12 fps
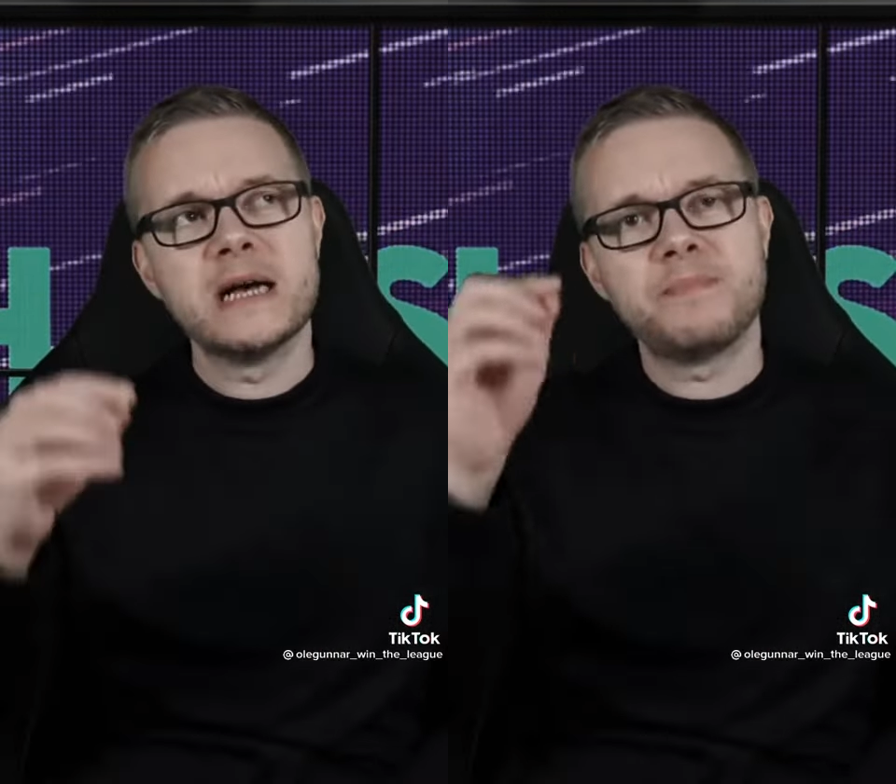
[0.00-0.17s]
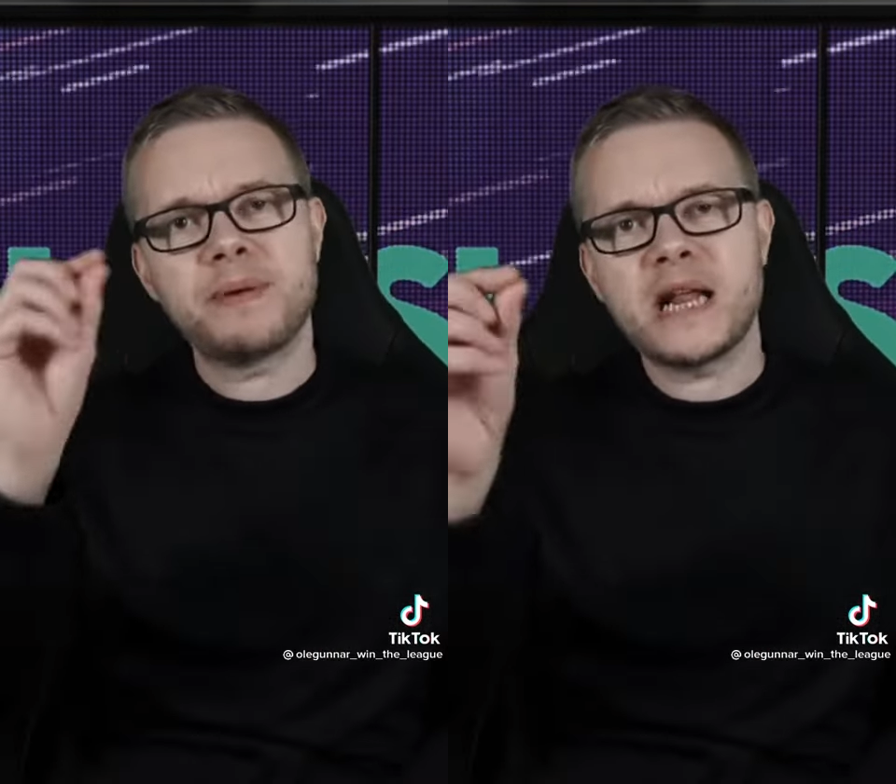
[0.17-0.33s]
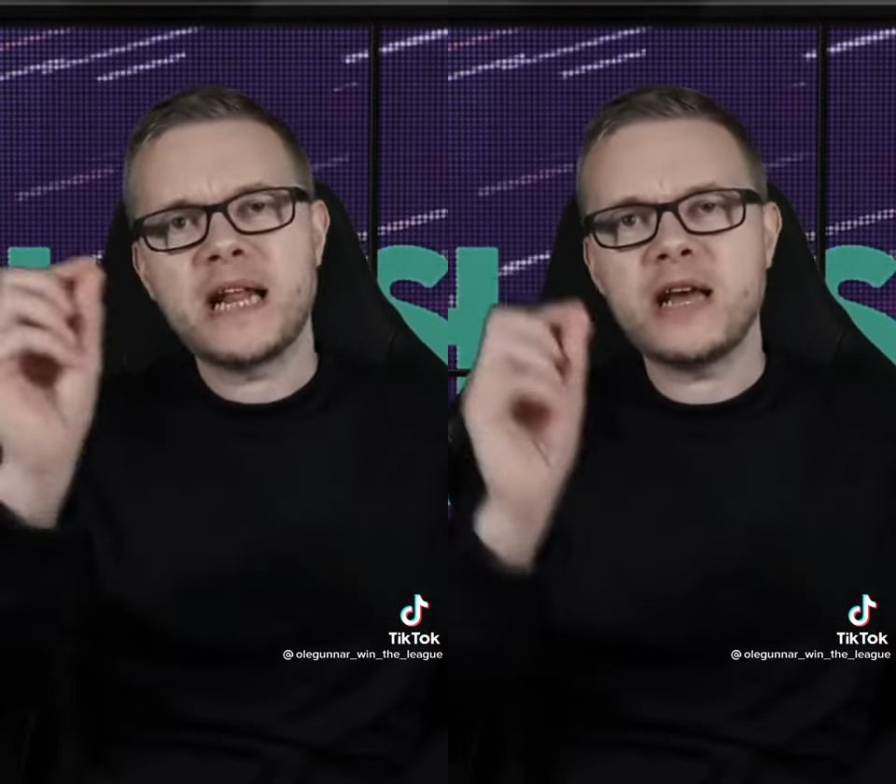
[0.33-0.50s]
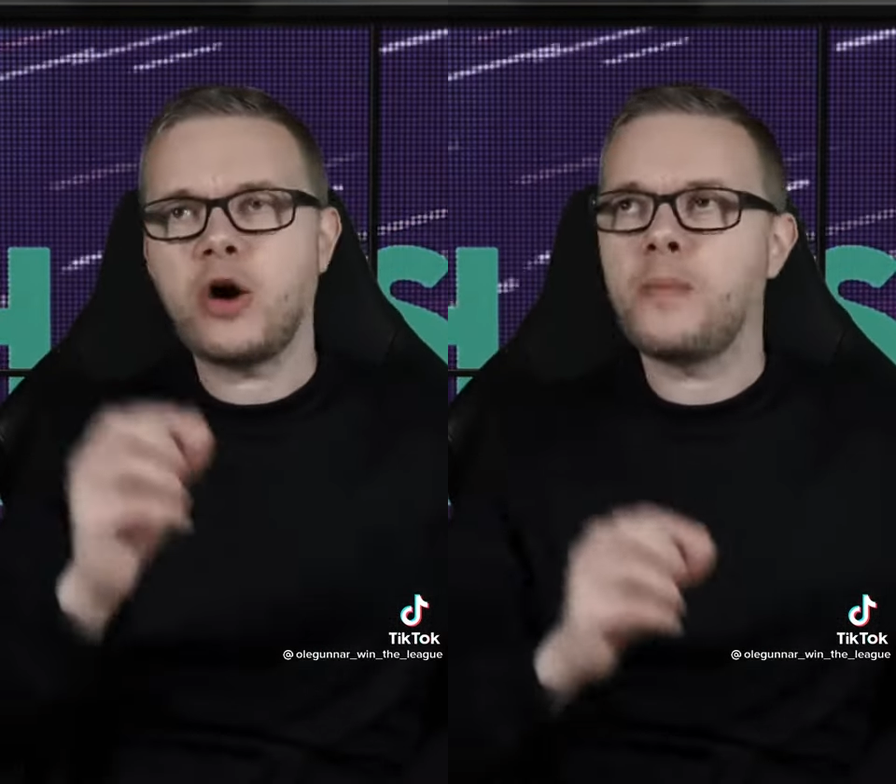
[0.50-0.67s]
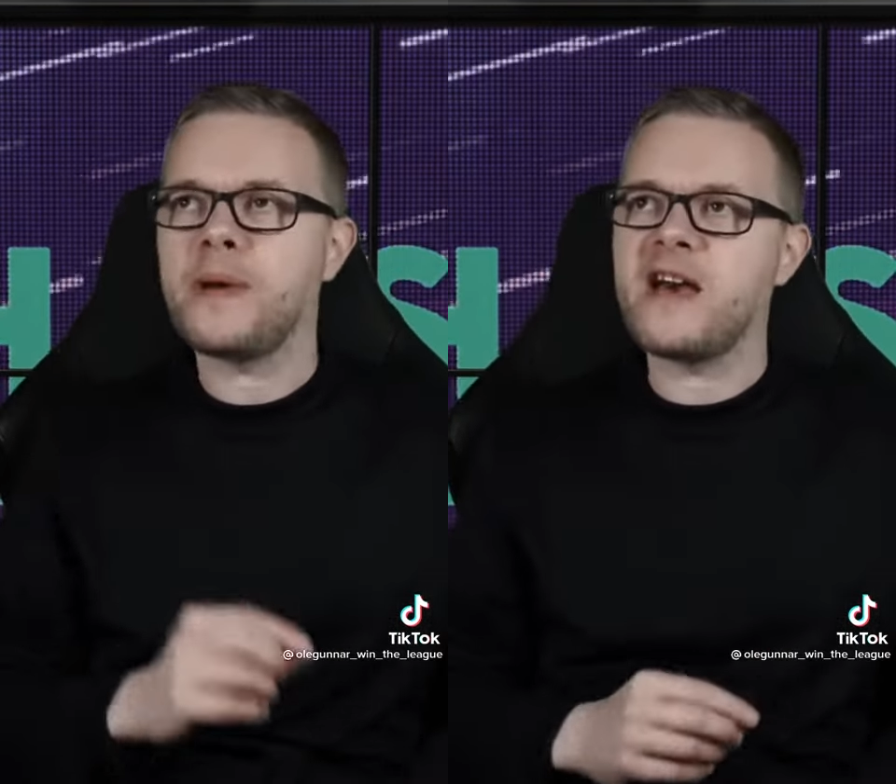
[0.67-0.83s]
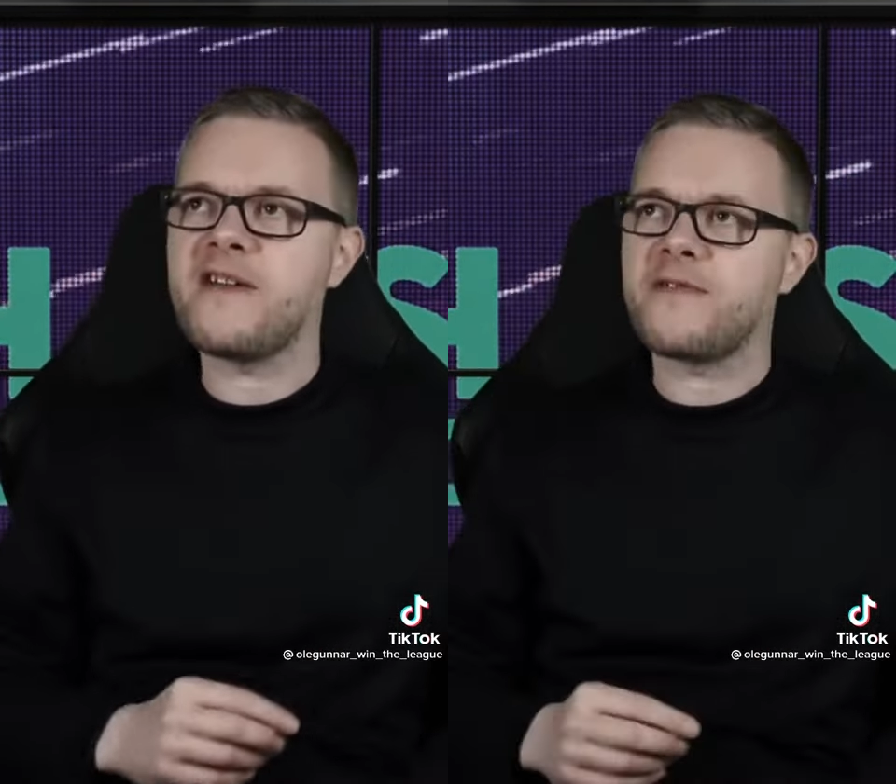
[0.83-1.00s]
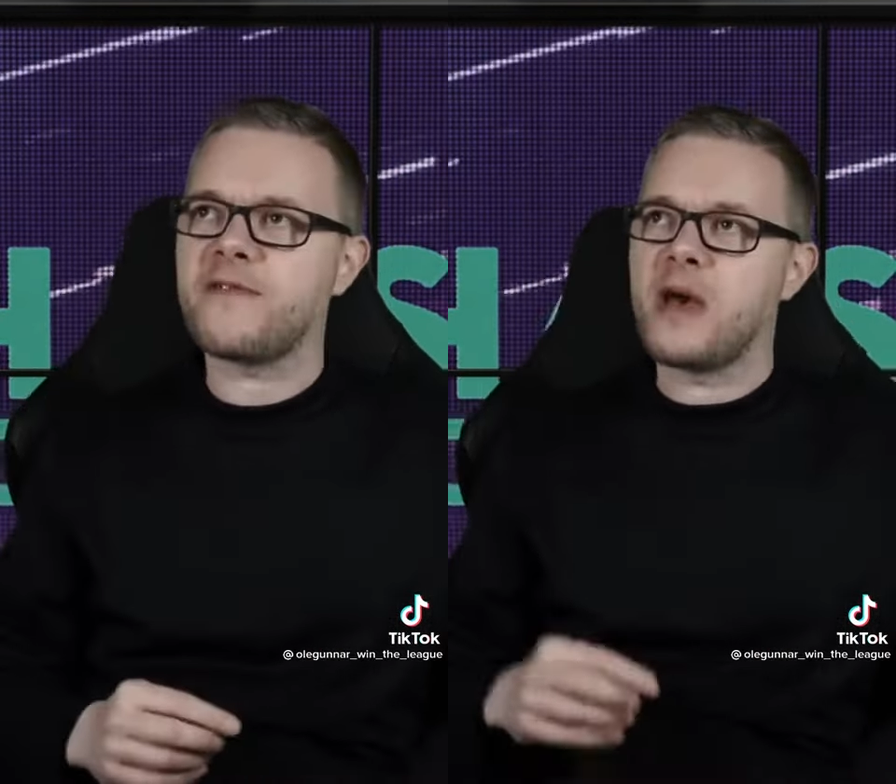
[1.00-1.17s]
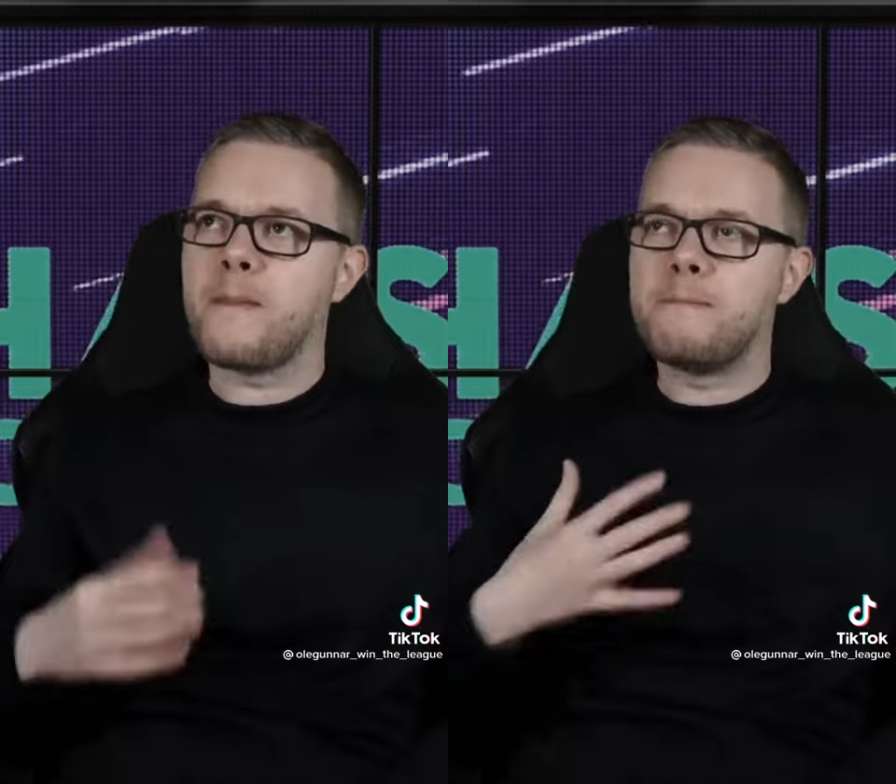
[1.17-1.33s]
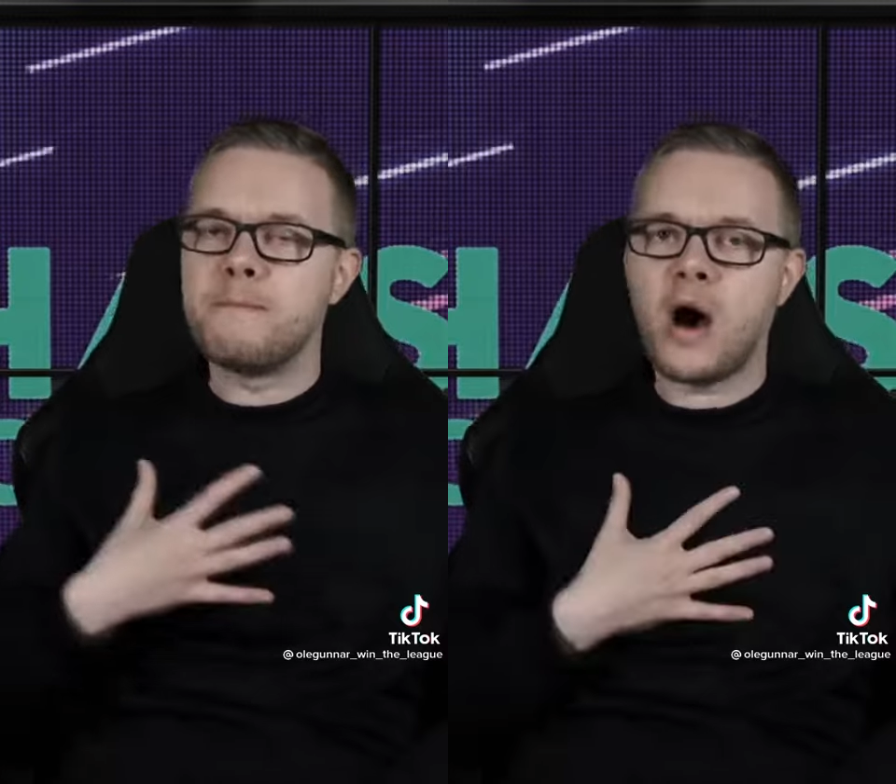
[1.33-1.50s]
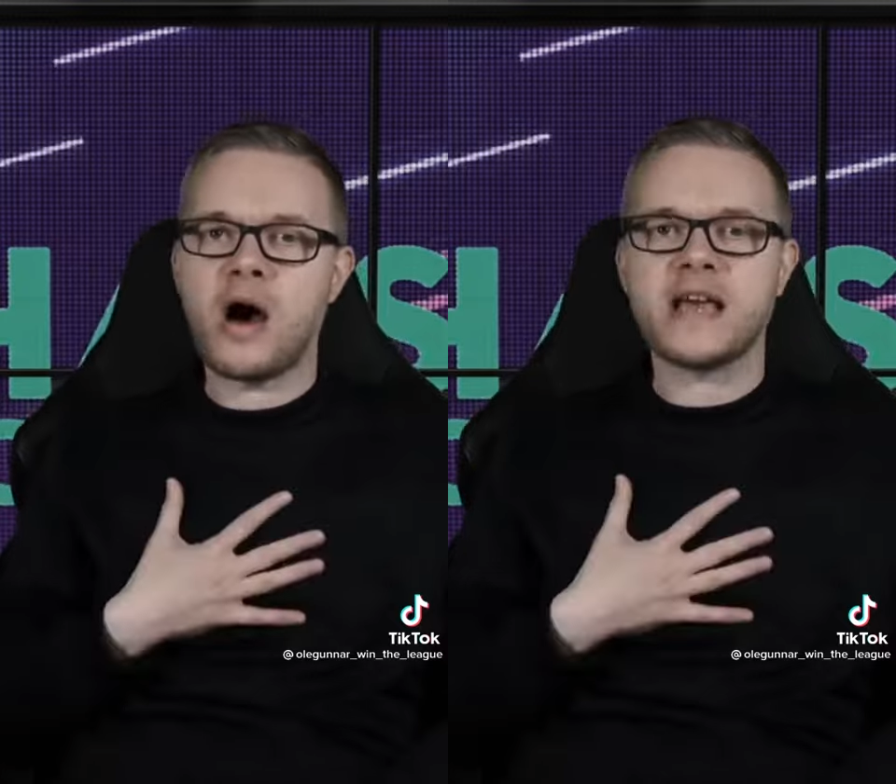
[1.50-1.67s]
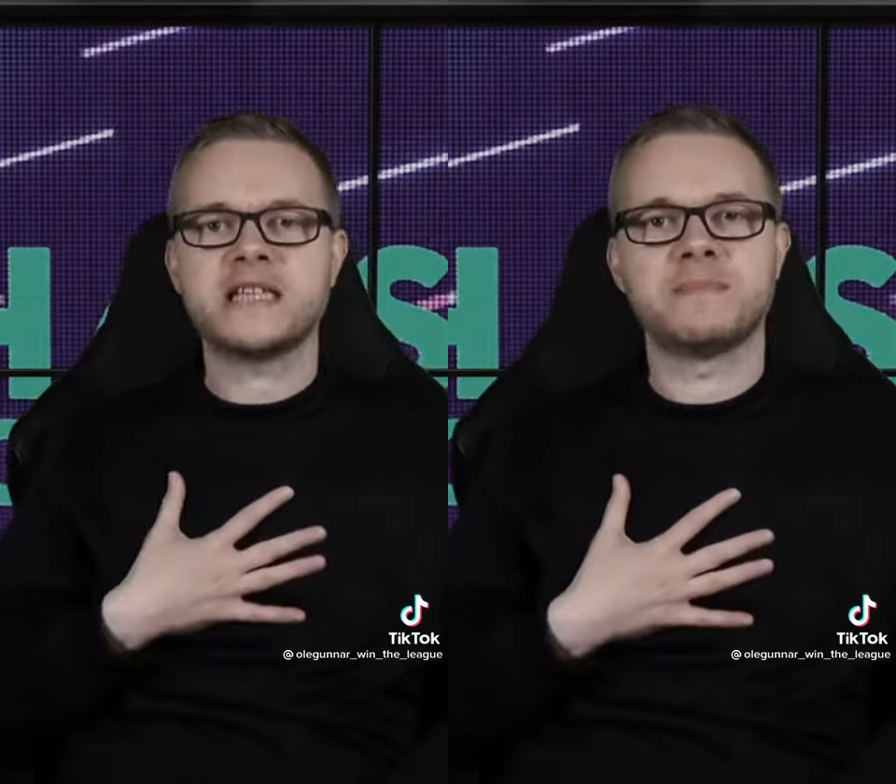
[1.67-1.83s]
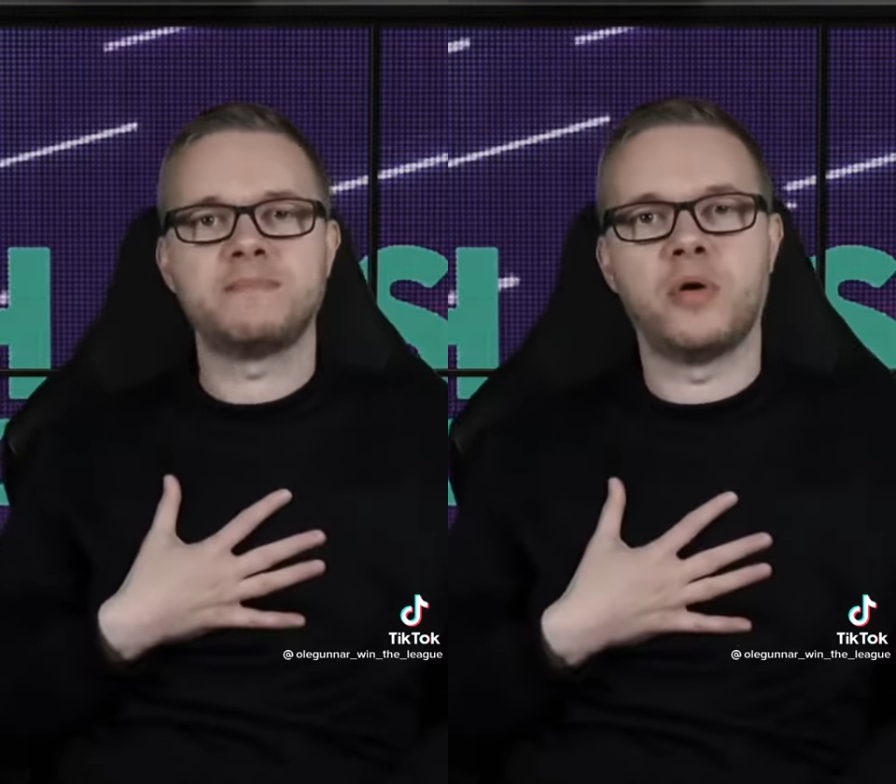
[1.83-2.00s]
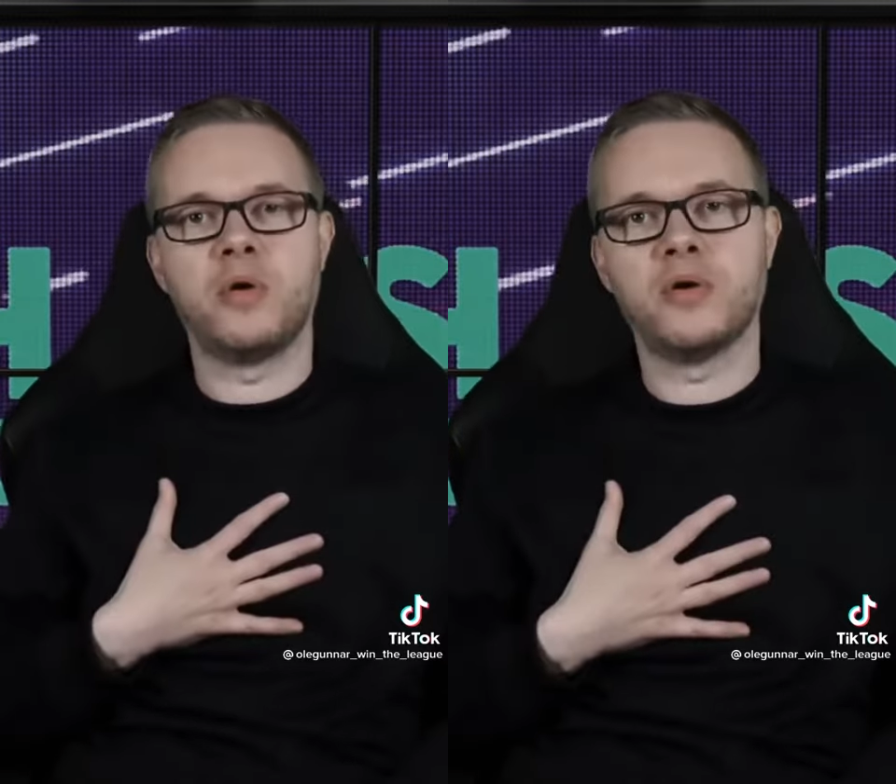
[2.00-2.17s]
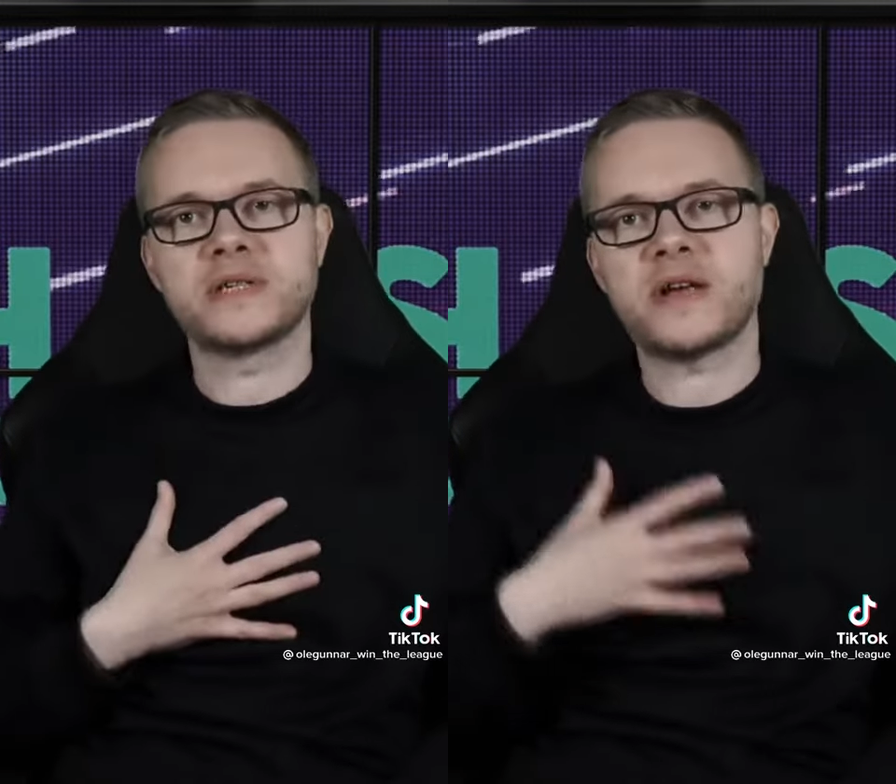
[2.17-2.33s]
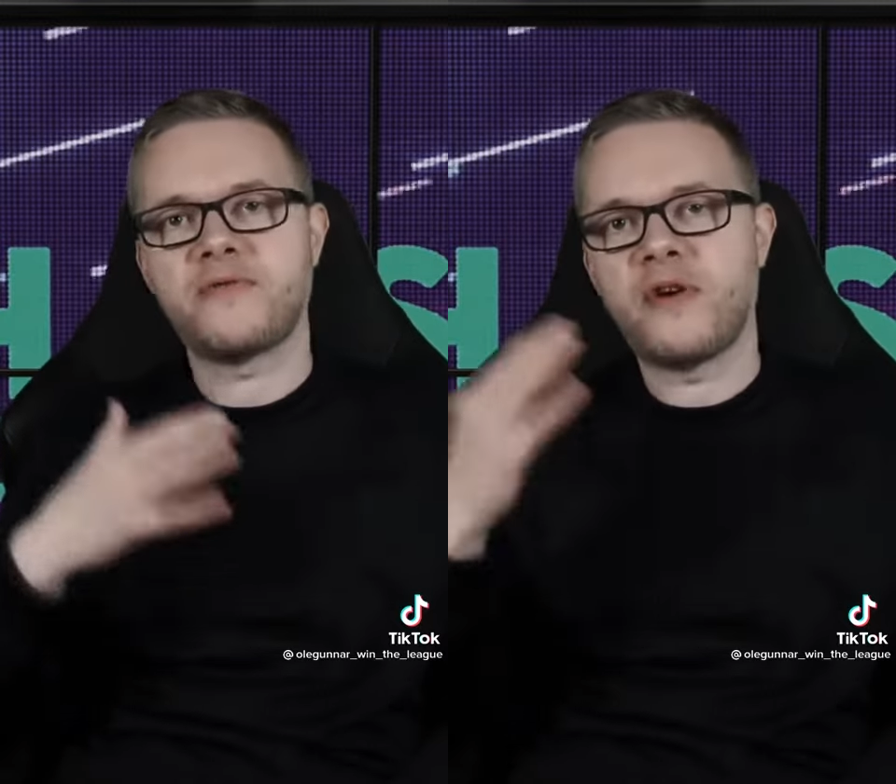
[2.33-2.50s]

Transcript: But a little bit of my support